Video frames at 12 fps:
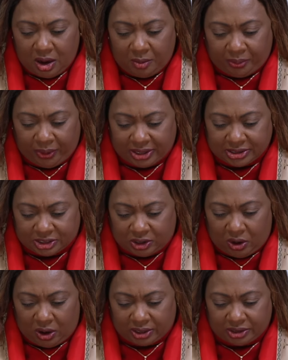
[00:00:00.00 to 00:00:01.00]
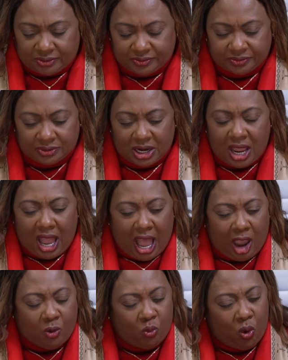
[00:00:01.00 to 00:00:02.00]
Praise God.
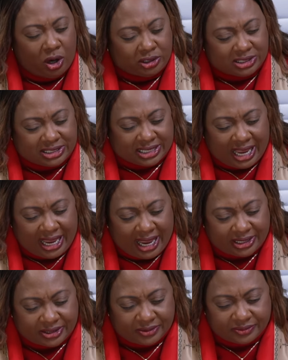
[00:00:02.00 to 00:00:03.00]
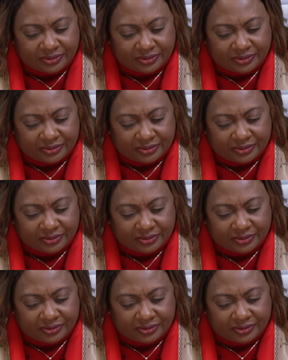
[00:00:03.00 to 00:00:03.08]
I want to say it.